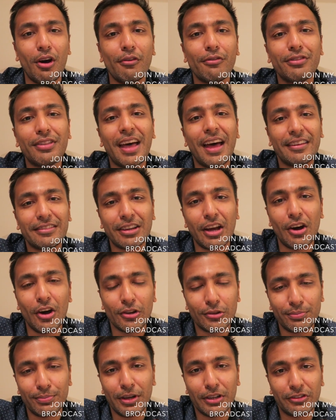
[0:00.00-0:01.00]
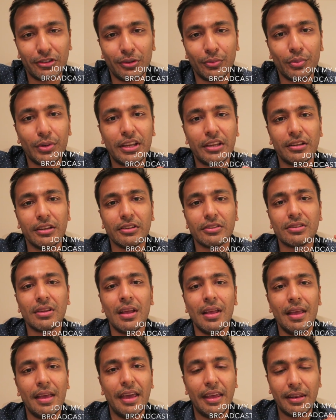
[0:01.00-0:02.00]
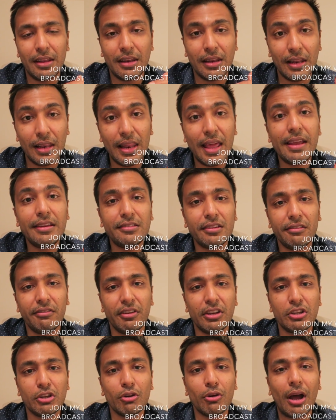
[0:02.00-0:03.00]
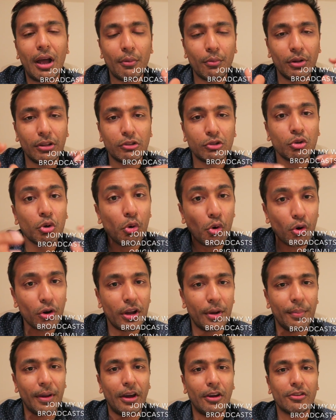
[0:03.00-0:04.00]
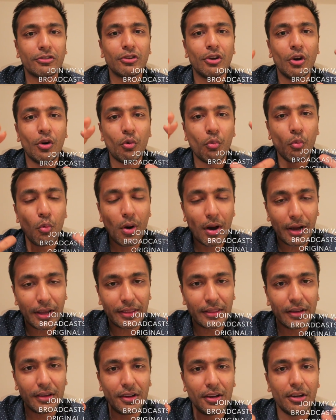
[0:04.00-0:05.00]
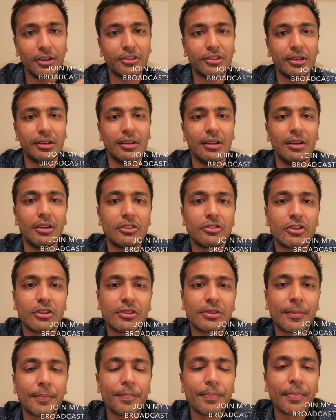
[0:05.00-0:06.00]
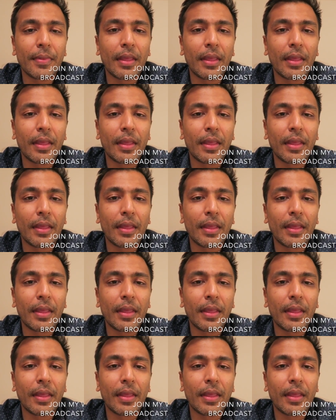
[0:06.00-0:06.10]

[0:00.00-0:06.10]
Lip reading: of that heart muscle weakness. And in a later video, I will talk about why the heart enlarges.